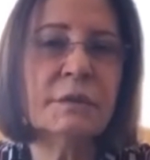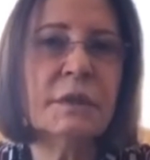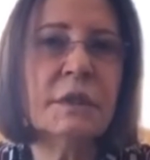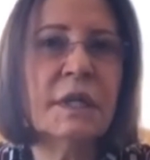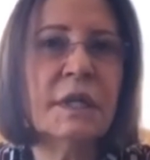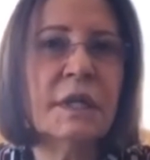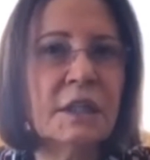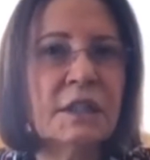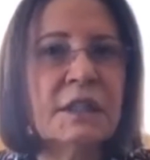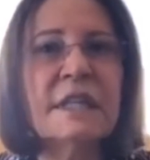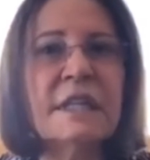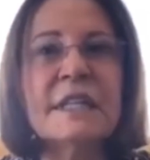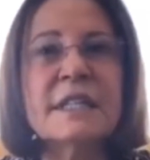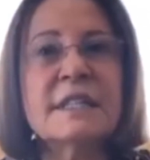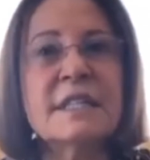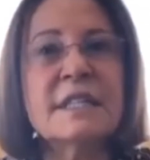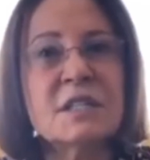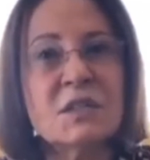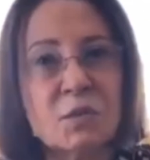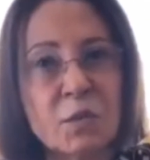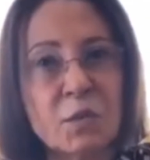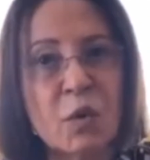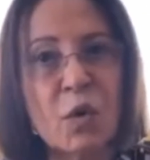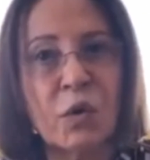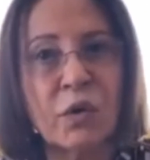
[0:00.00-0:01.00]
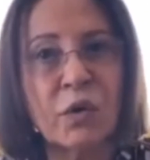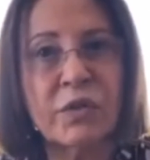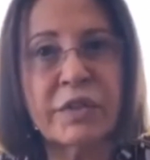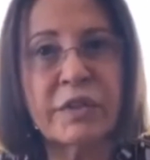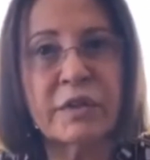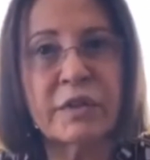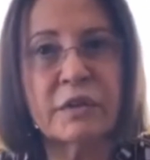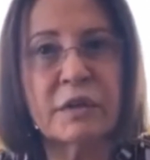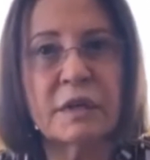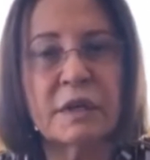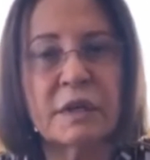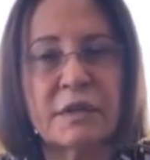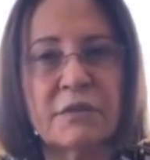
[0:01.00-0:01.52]
It, right. it is both,
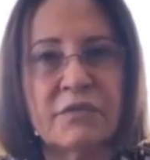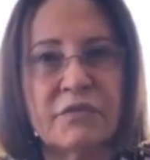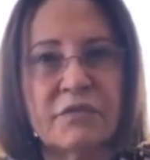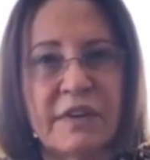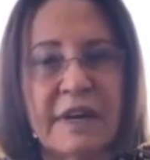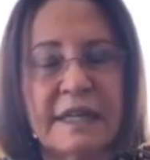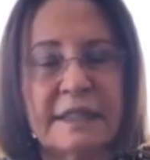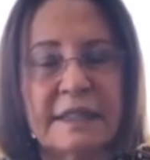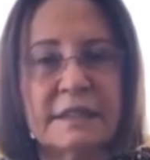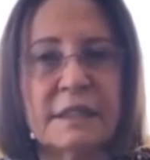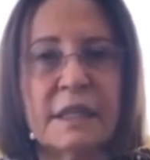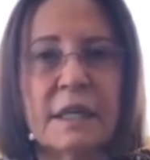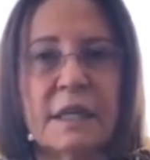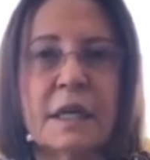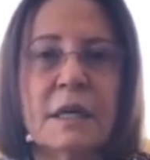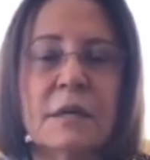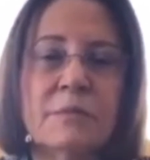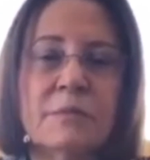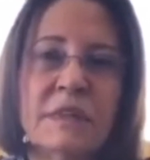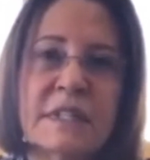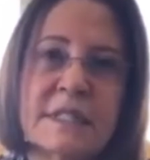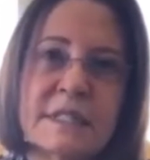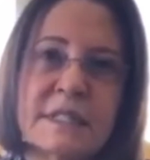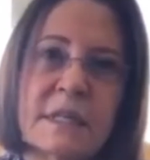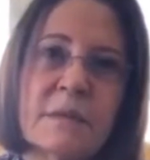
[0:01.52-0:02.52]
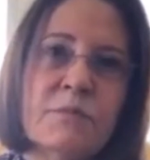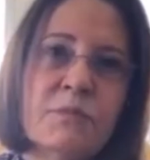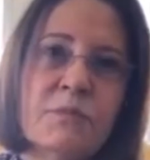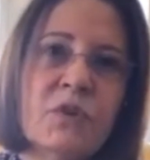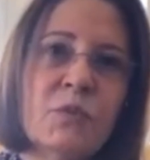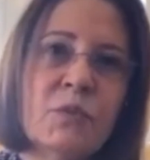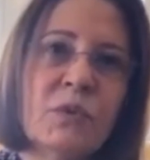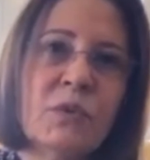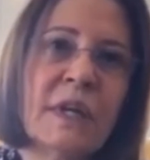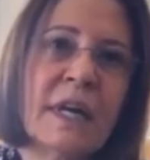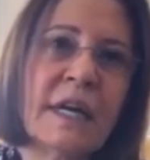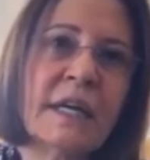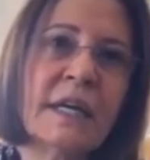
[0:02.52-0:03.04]
in fact, but some
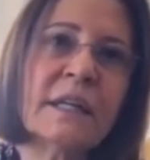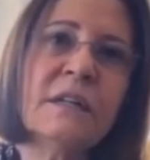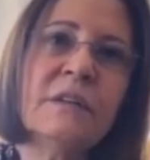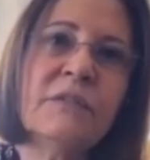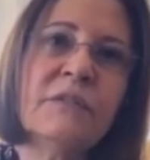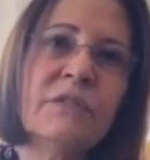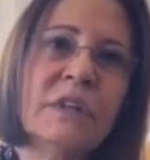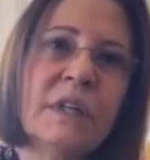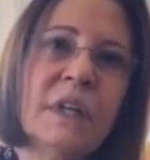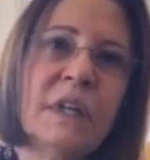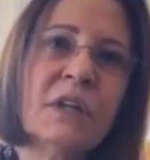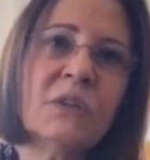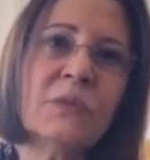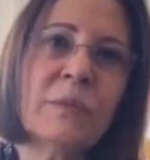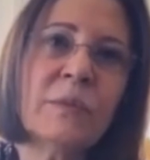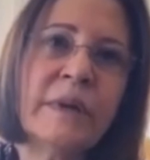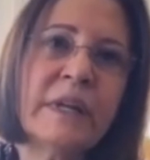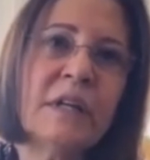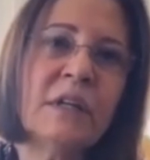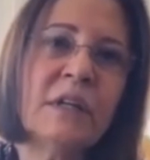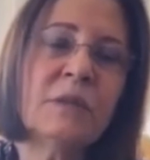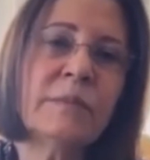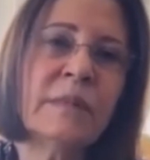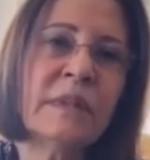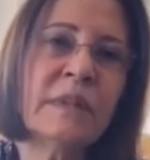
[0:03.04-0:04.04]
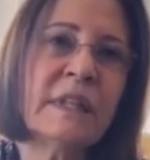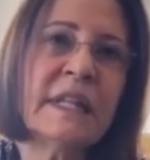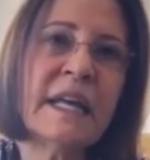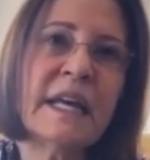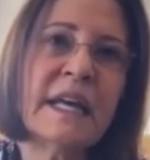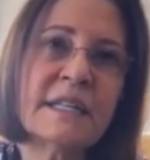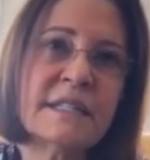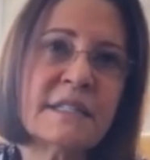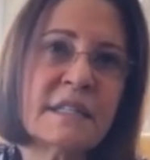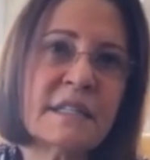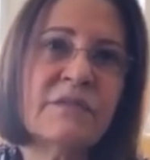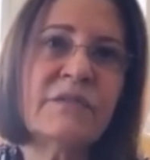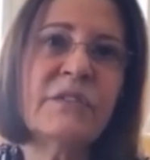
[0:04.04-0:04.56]
people are even not married, but they are
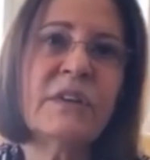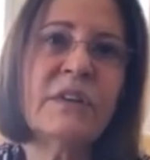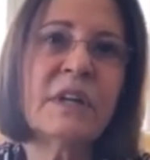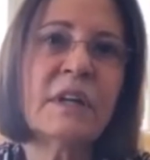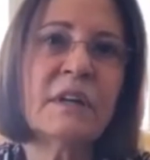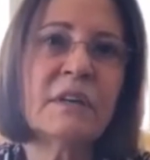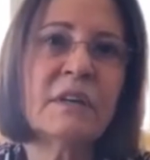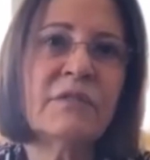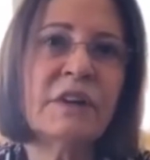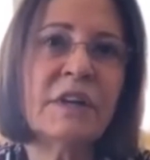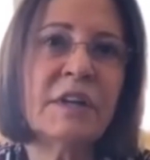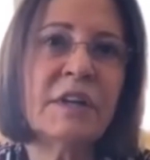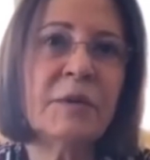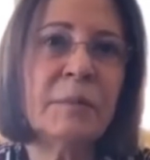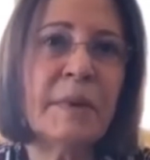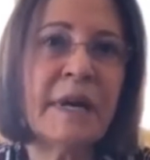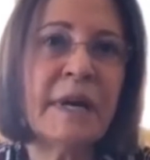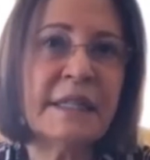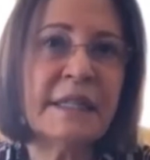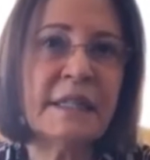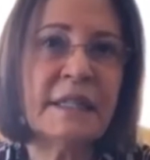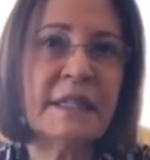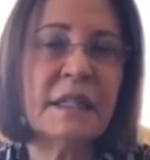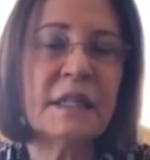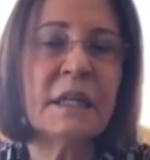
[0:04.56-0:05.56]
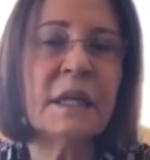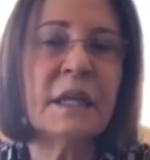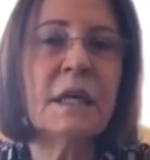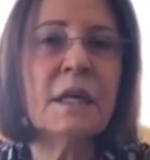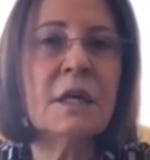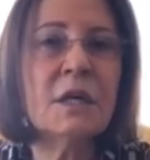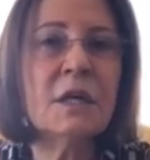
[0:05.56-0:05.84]
suffering very badly.